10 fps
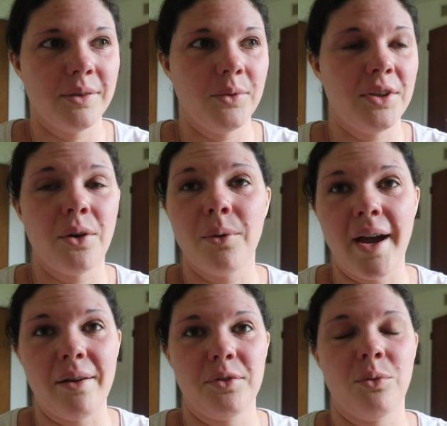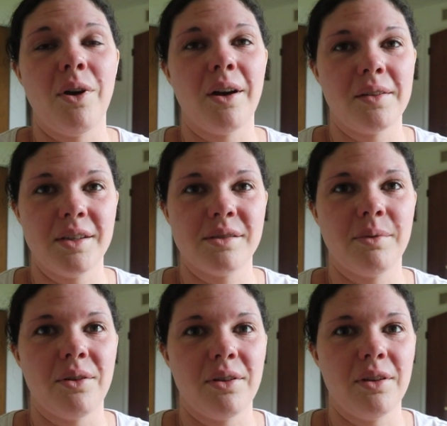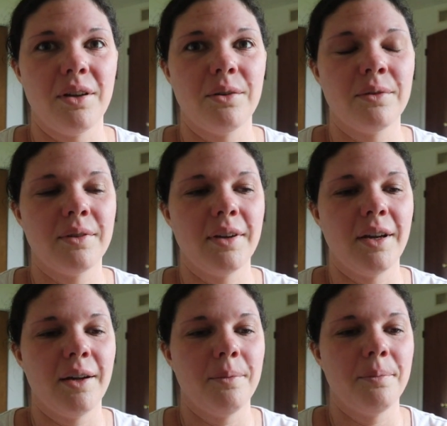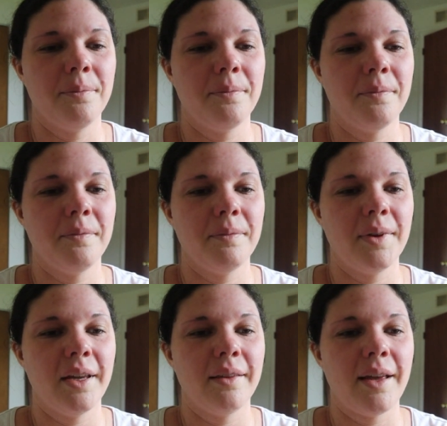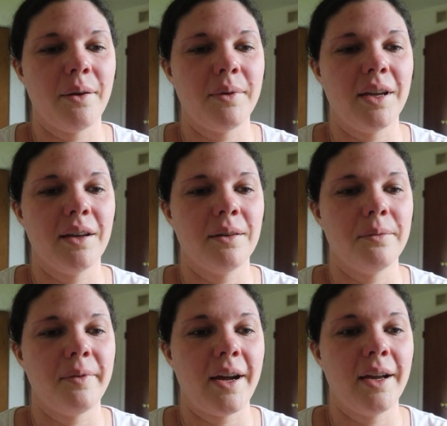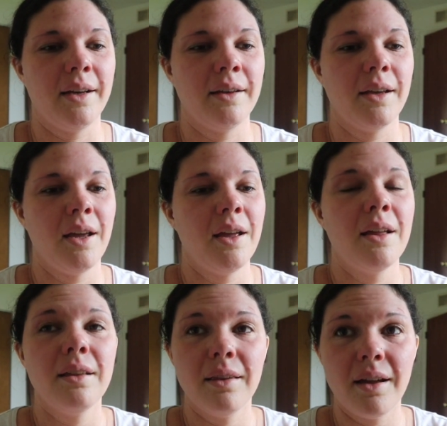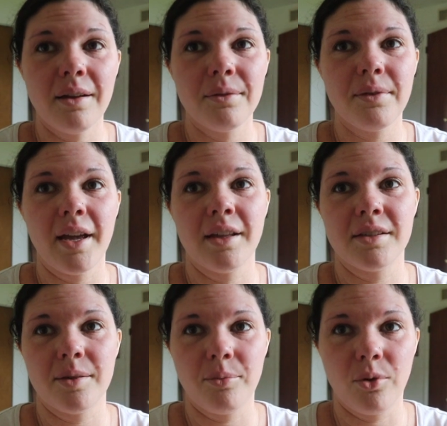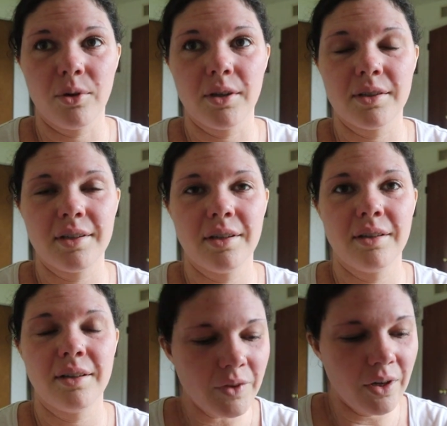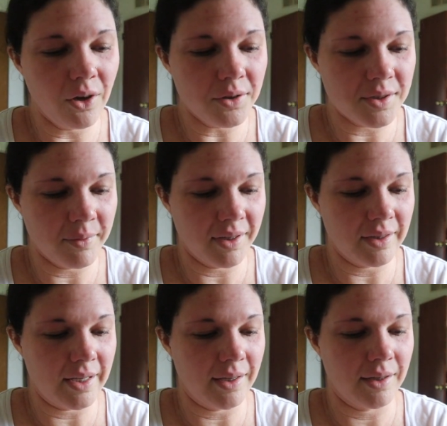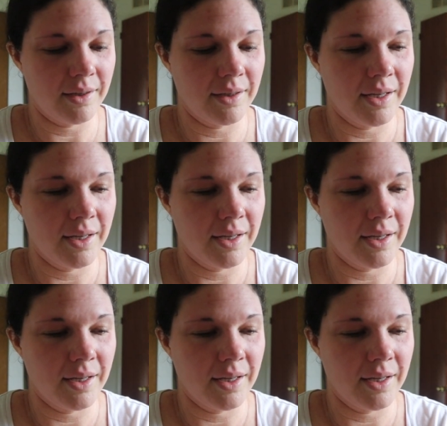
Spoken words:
We don't have to walk this road alone, and that we can find love and support ultimately